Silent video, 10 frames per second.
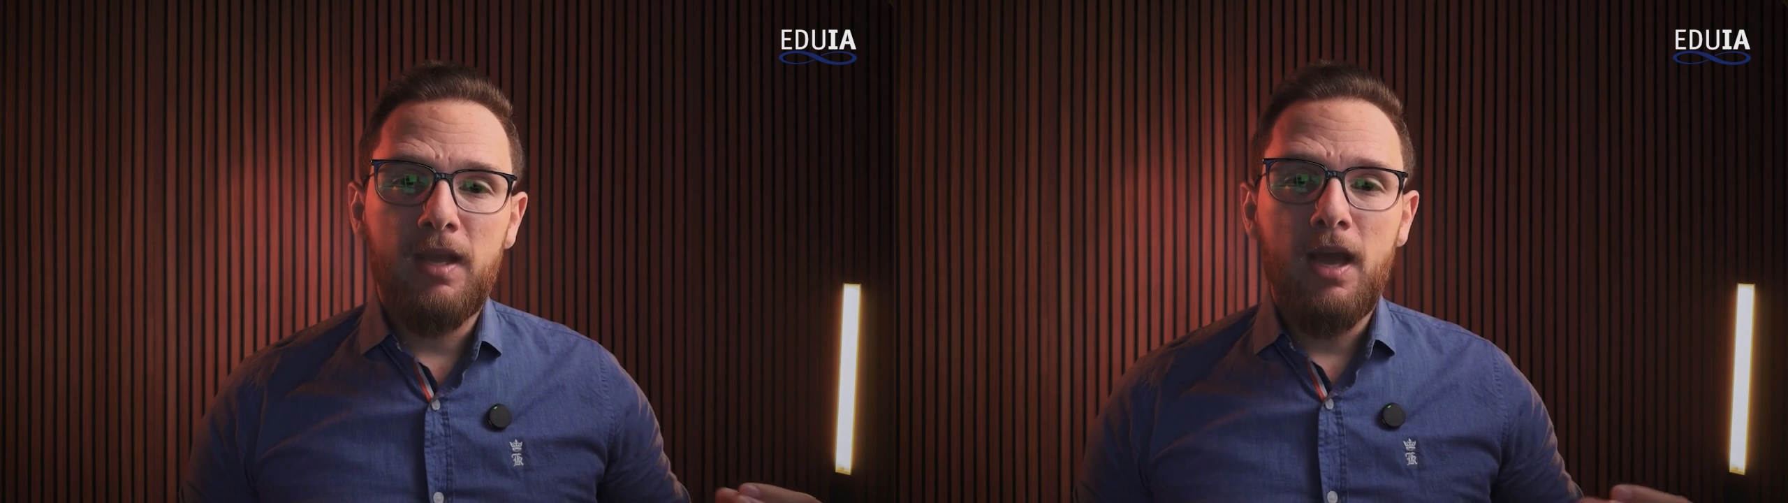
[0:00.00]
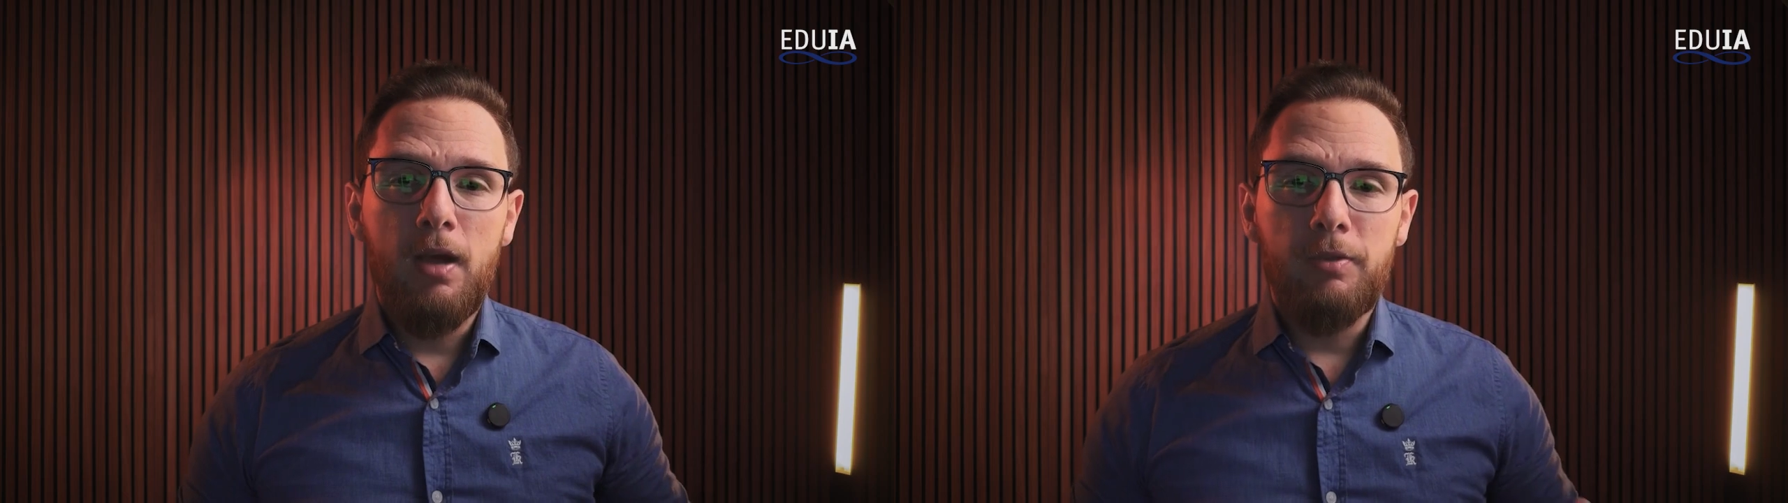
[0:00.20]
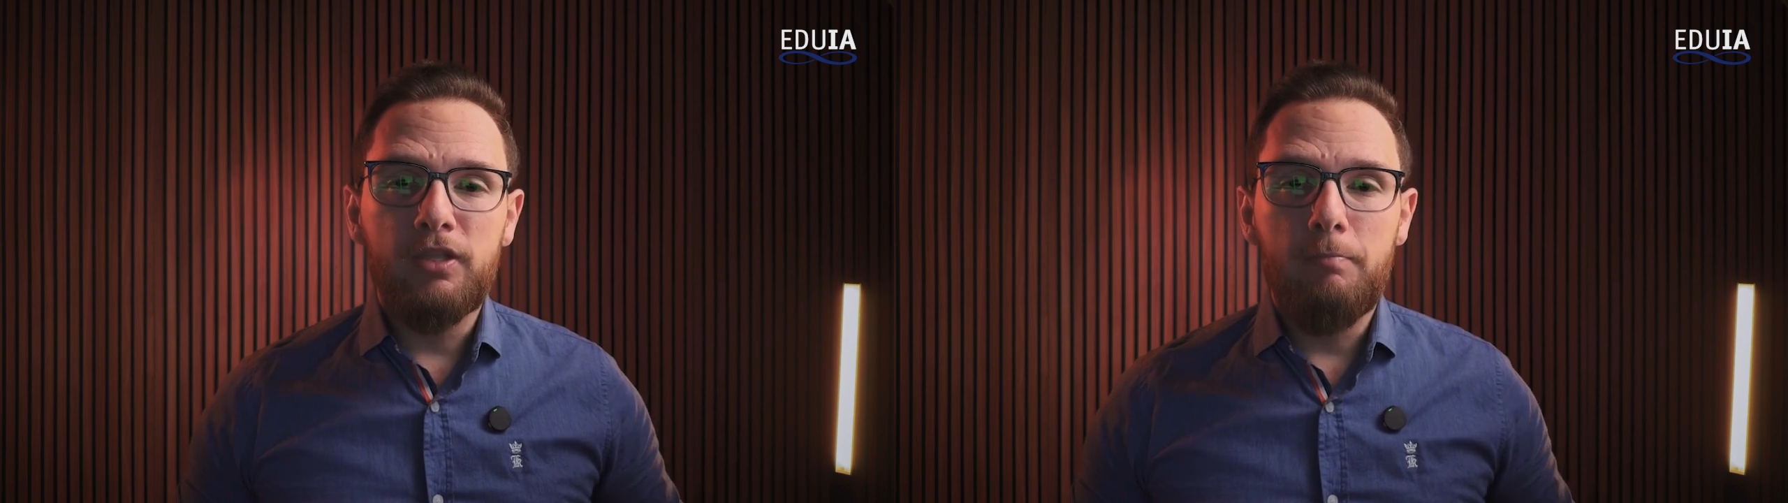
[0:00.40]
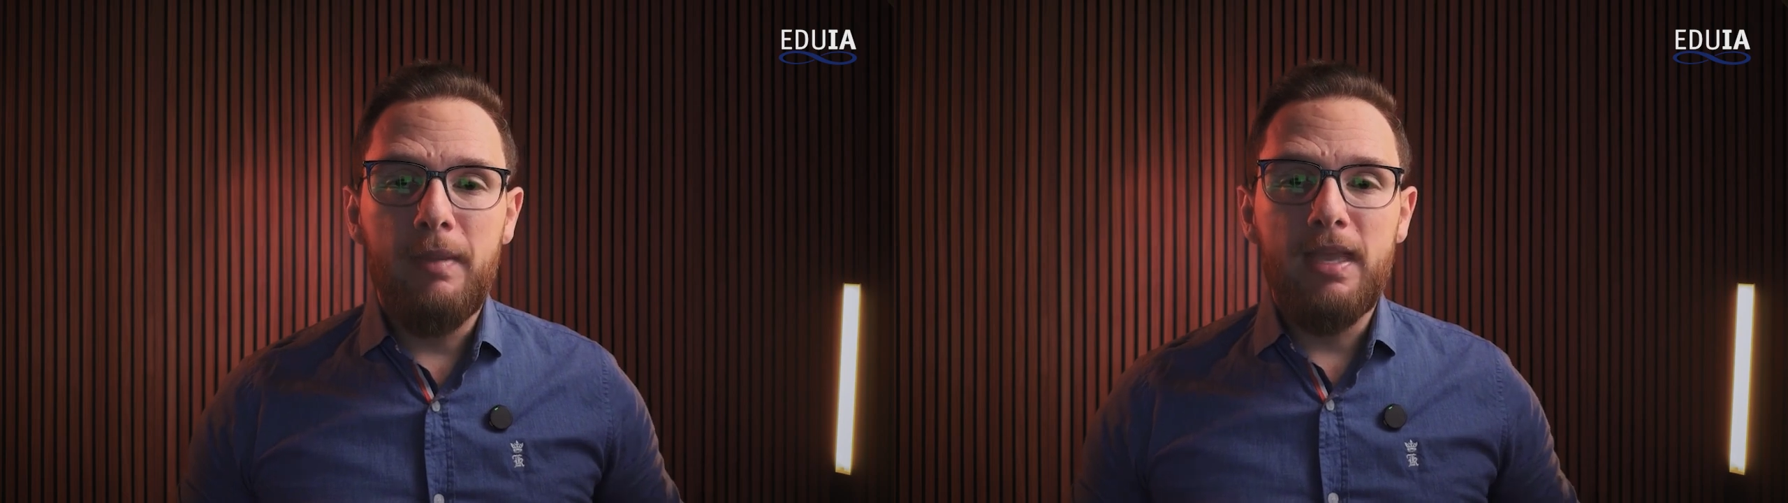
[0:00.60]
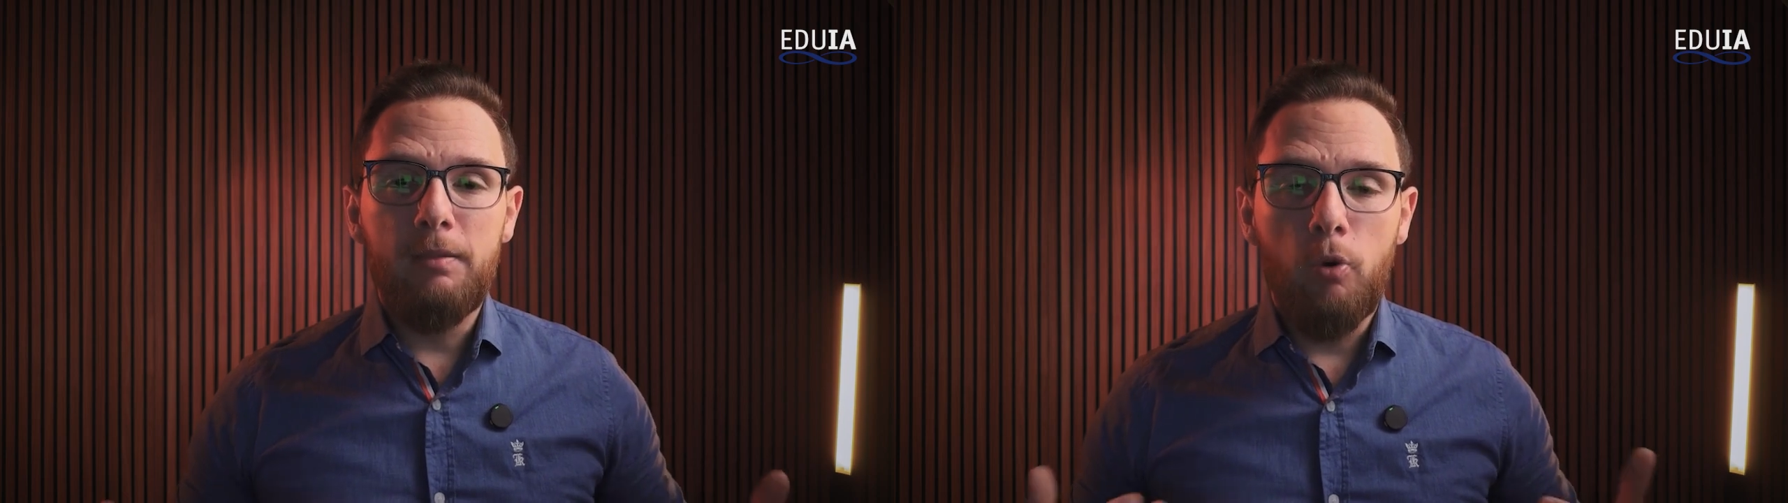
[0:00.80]
But the
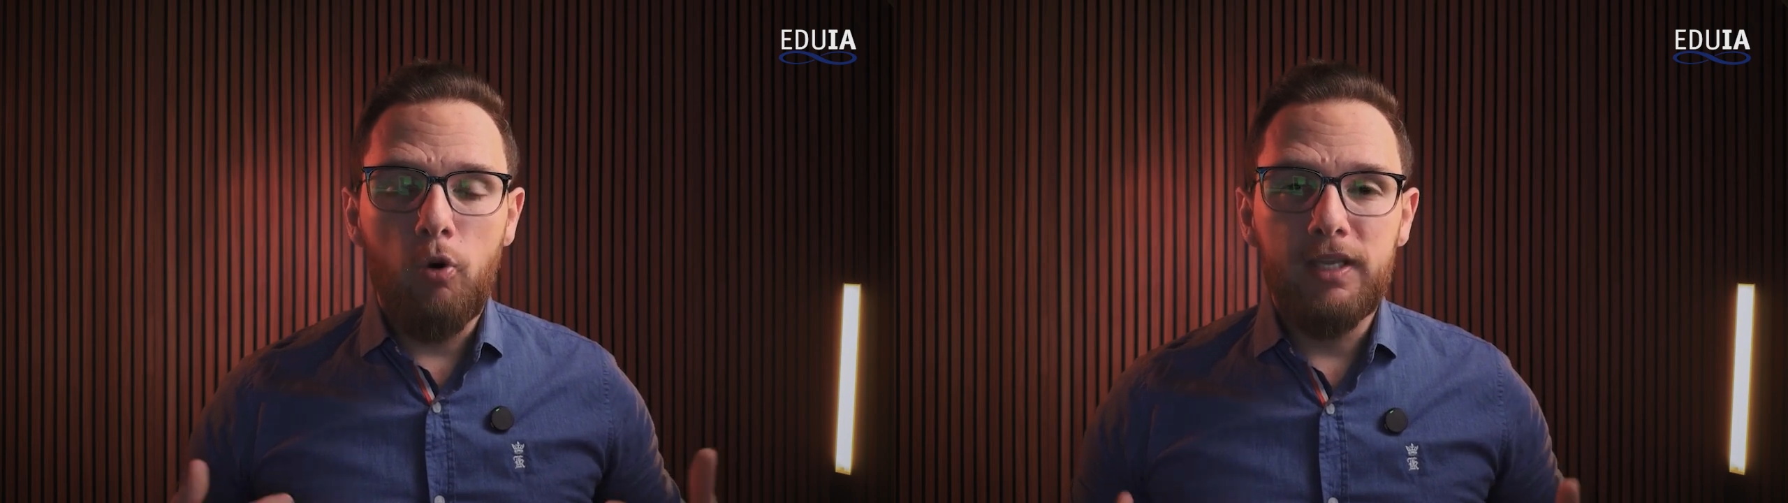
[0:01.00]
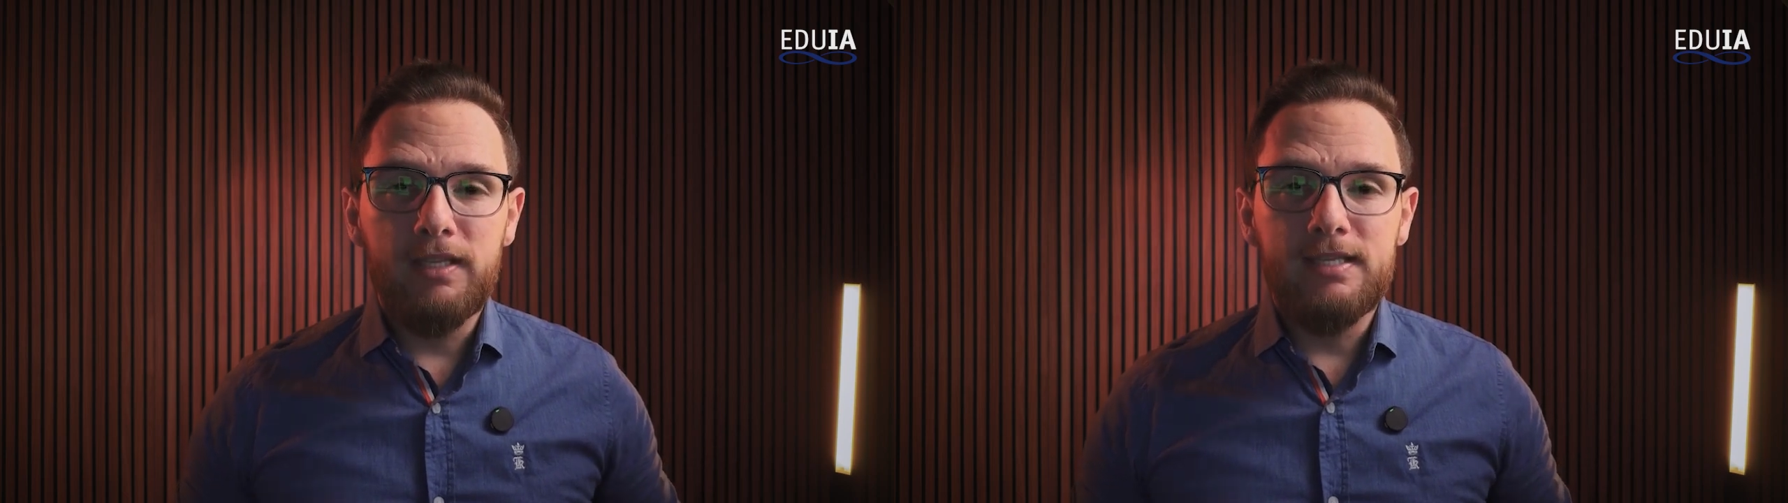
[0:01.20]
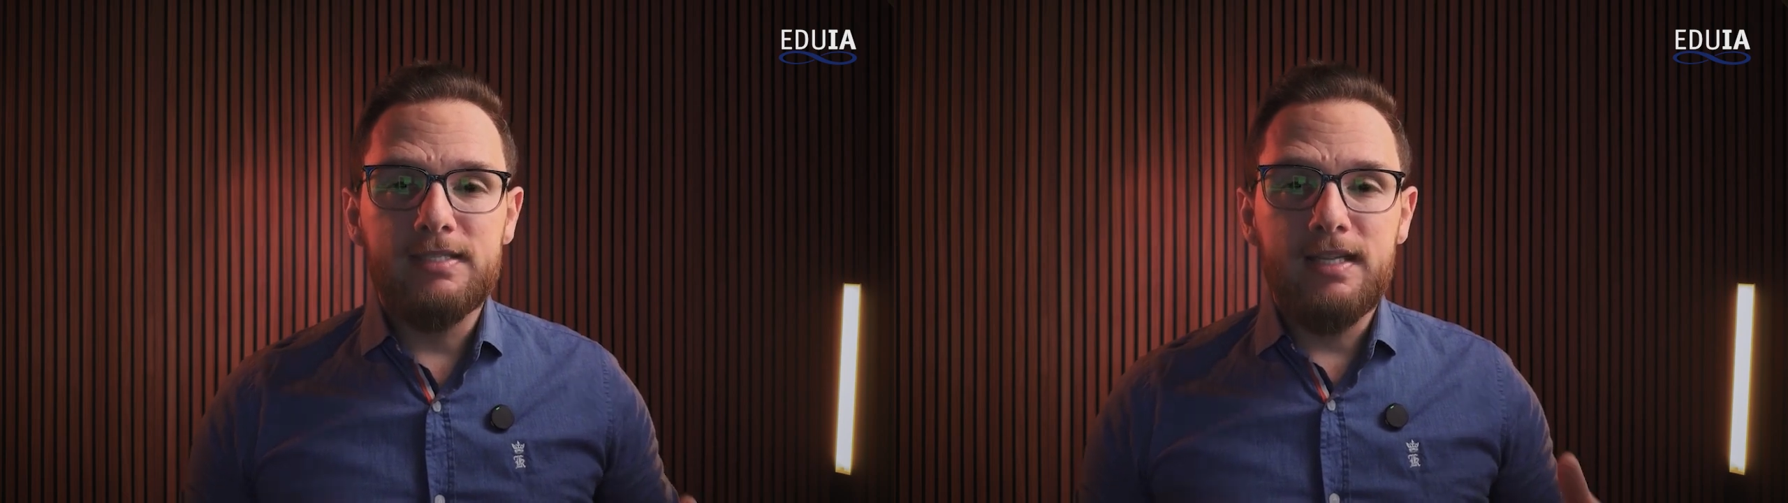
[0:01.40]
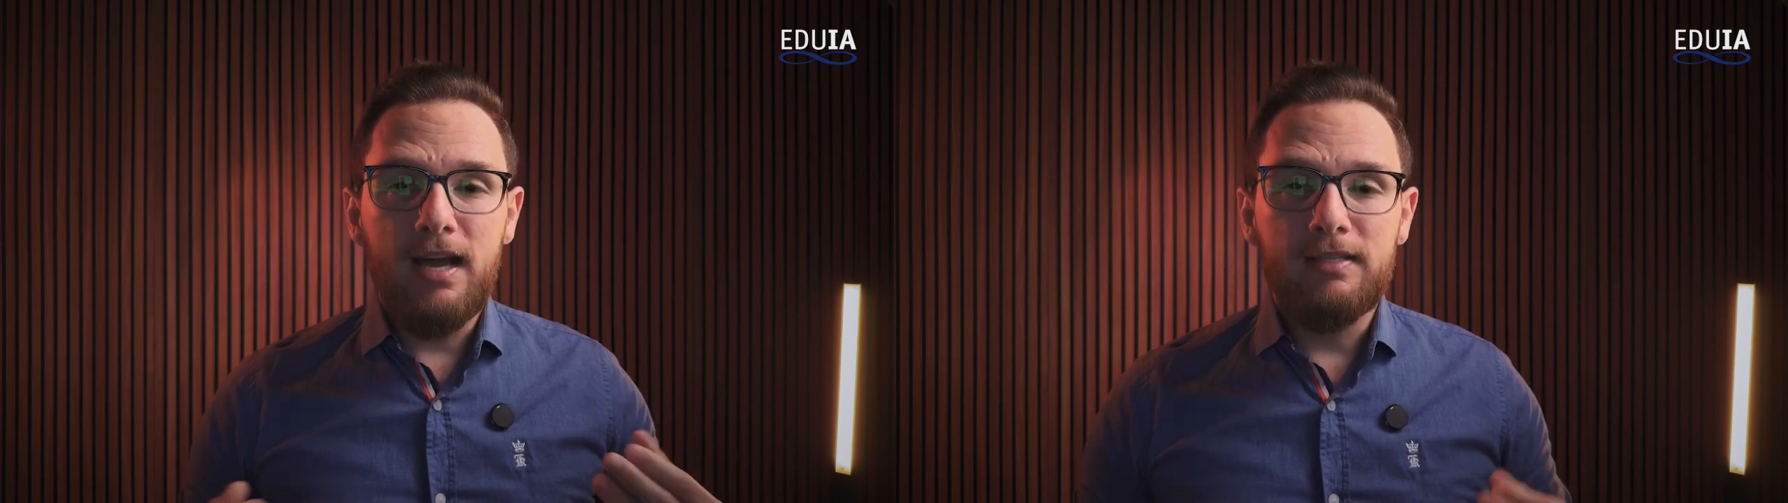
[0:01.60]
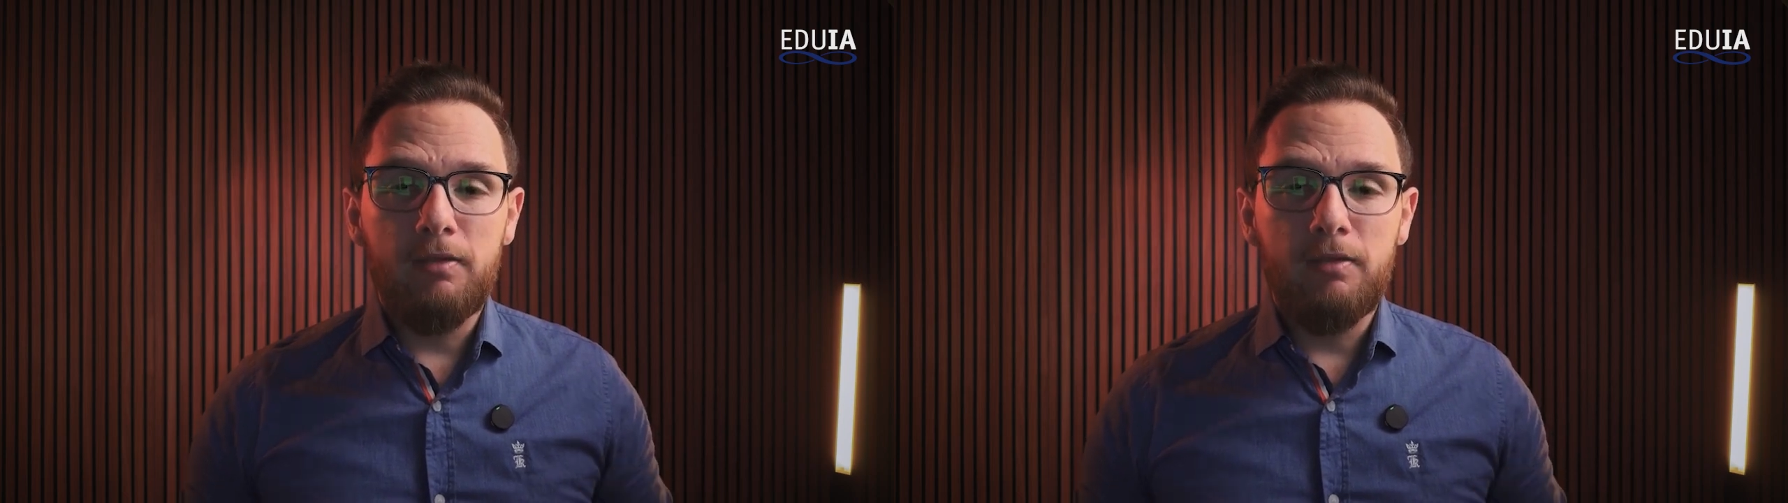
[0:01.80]
main point is not